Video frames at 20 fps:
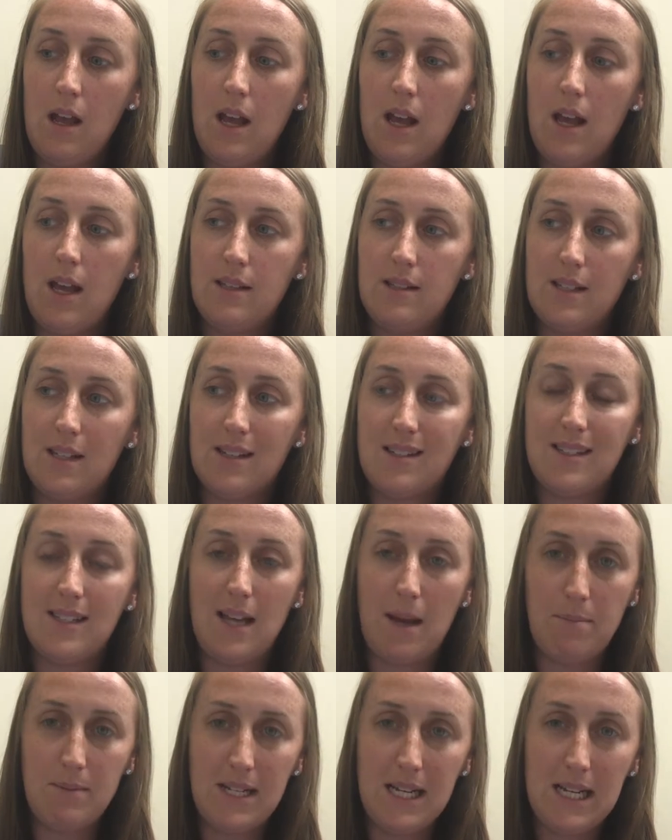it's
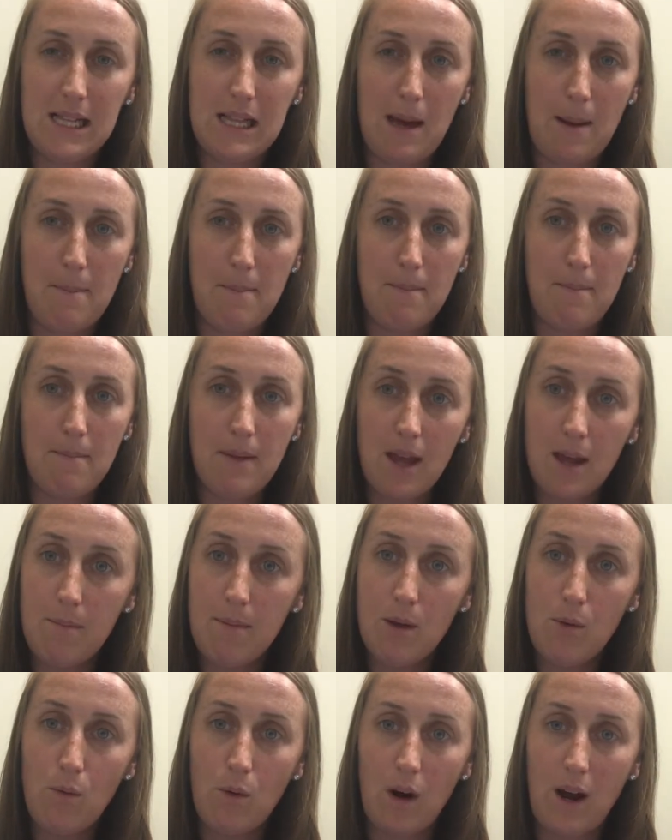accepting that
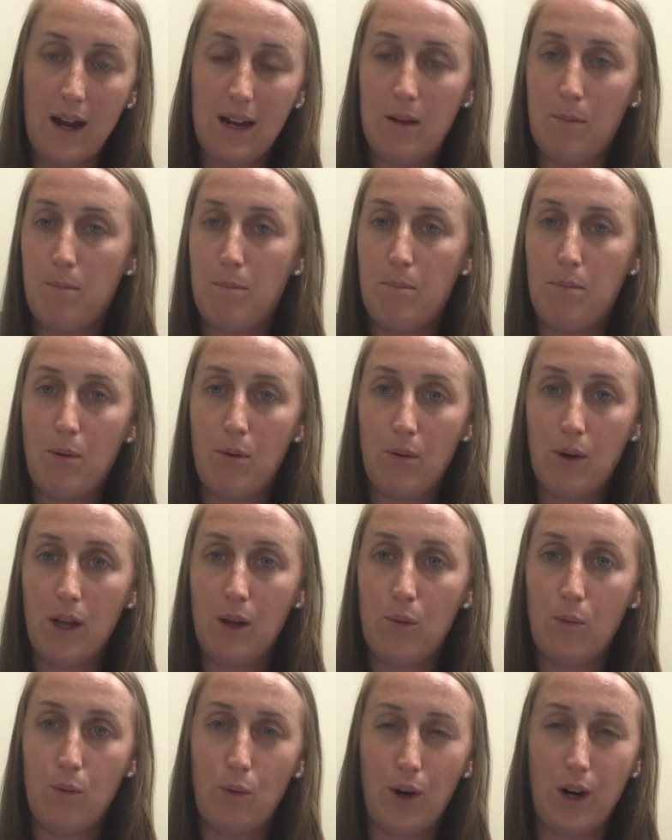maybe we're at a
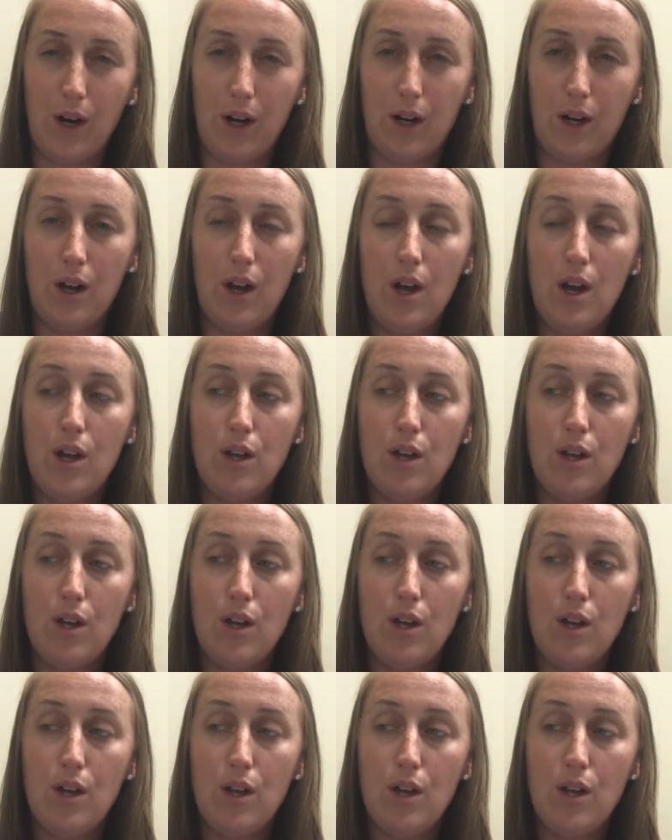point where